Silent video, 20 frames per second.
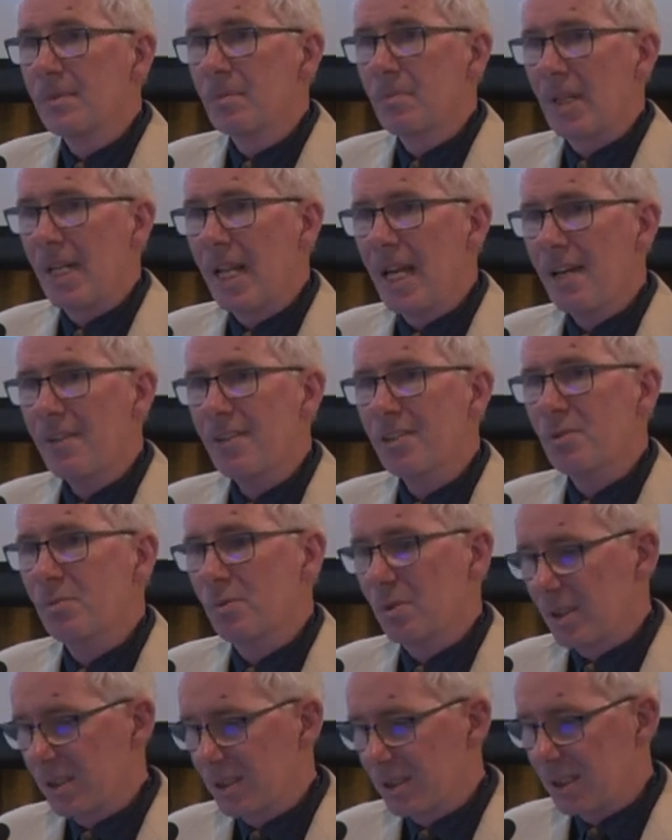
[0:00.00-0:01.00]
But how this
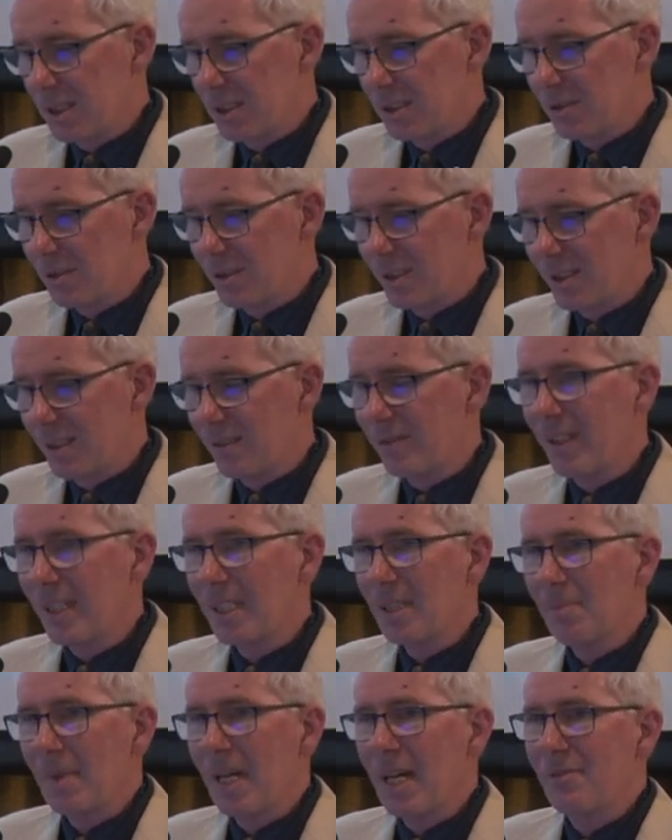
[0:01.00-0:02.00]
will continue to
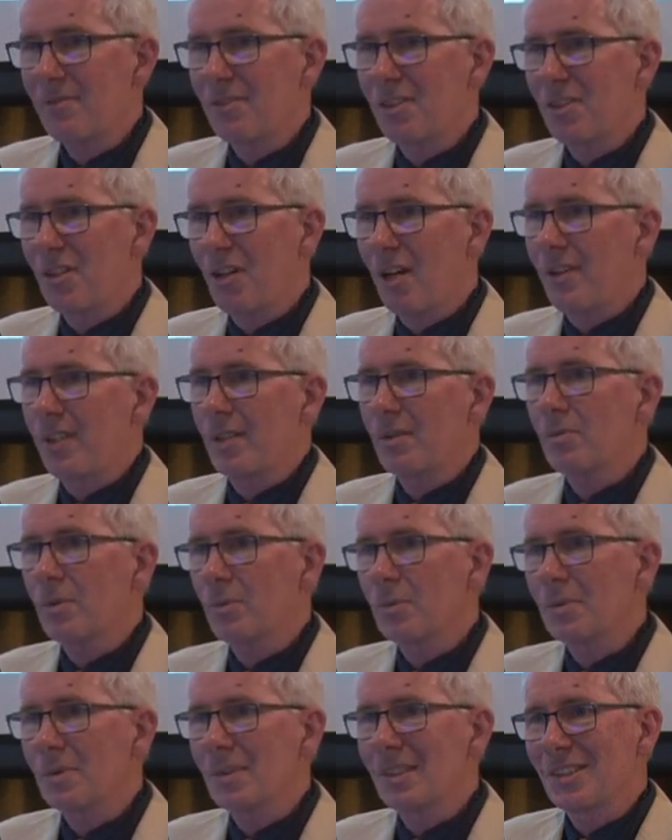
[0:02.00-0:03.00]
develop after the, I think what
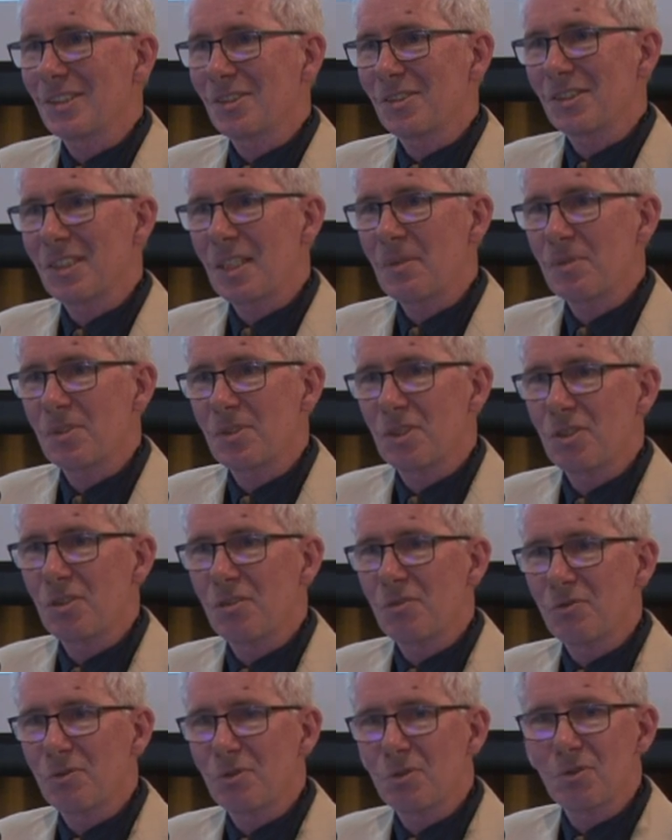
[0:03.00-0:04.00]
we should say was the
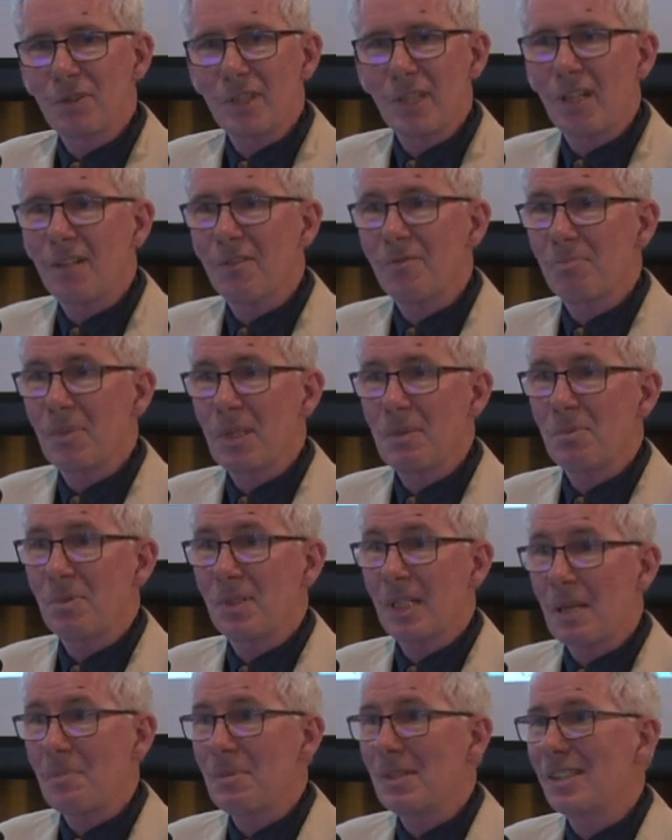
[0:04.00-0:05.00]
euphoria of people
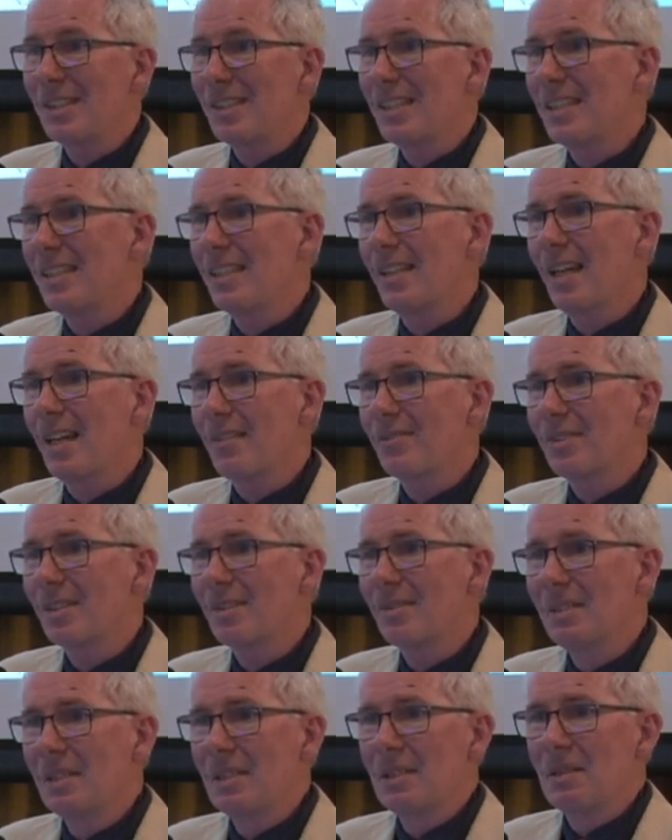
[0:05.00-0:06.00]
coming together
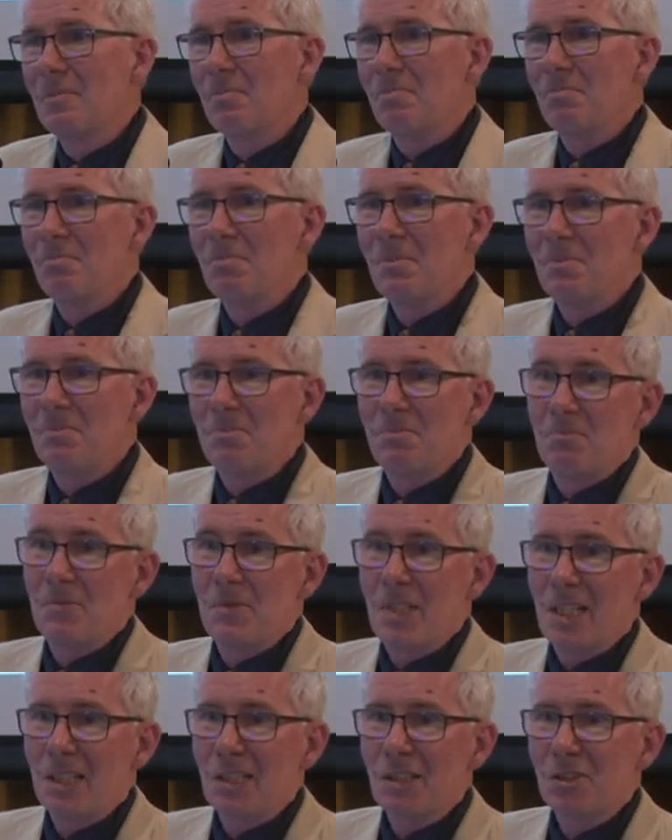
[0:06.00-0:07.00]
after
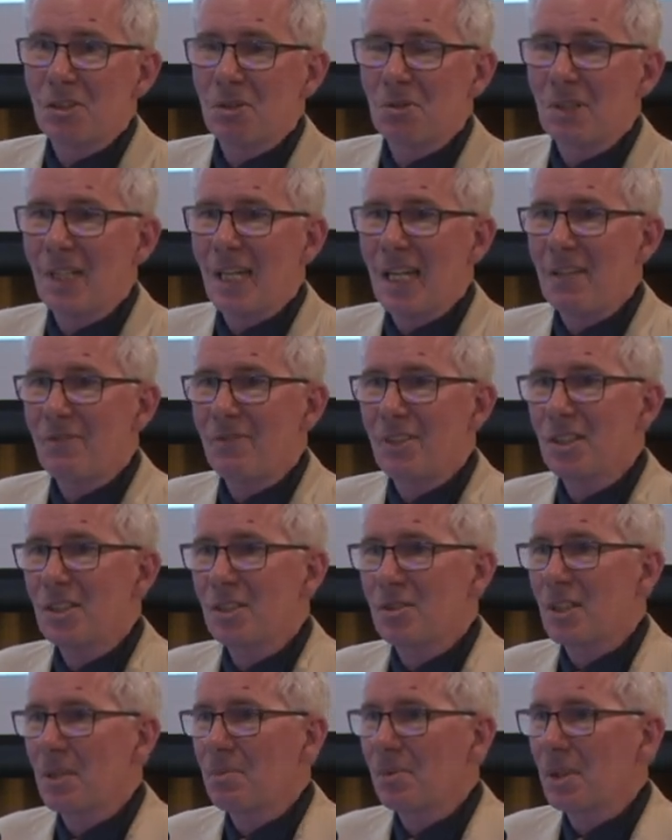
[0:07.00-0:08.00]
nearly two and a half
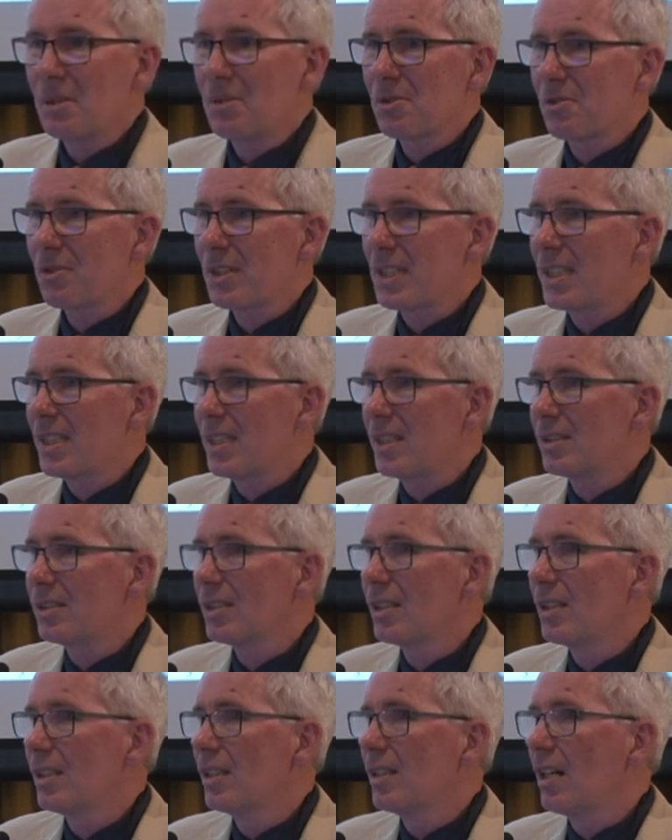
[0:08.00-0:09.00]
years, sometimes three years
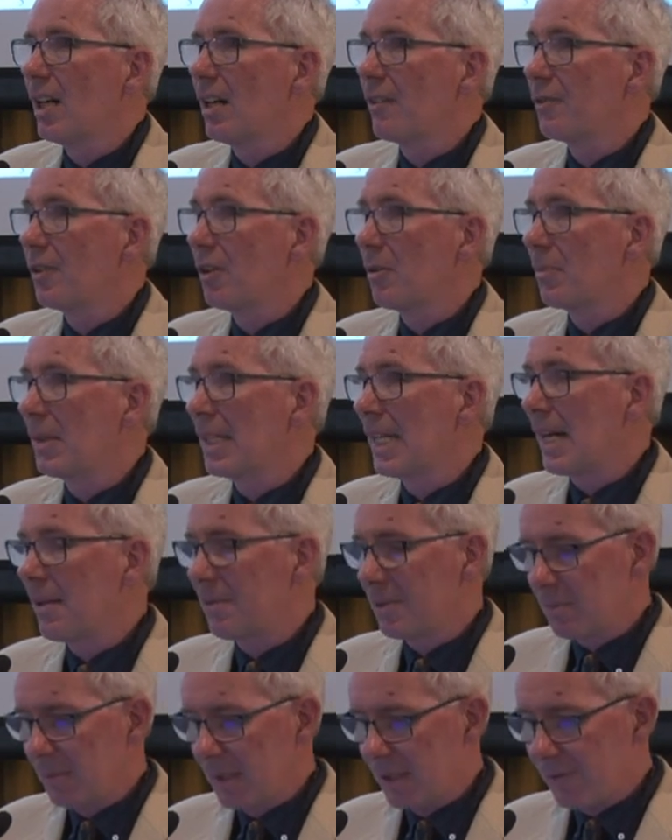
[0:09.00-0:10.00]
of not being able
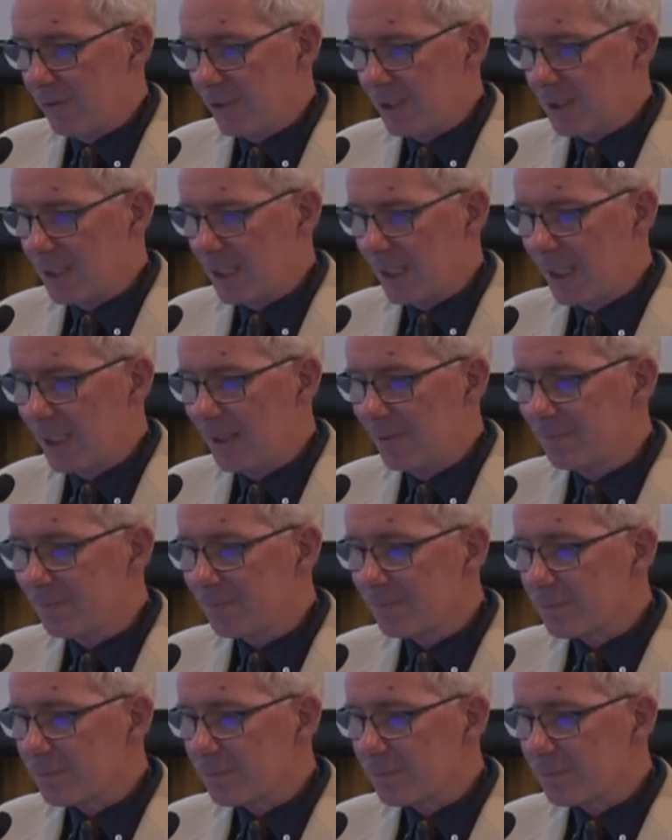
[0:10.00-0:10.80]
to meet physically.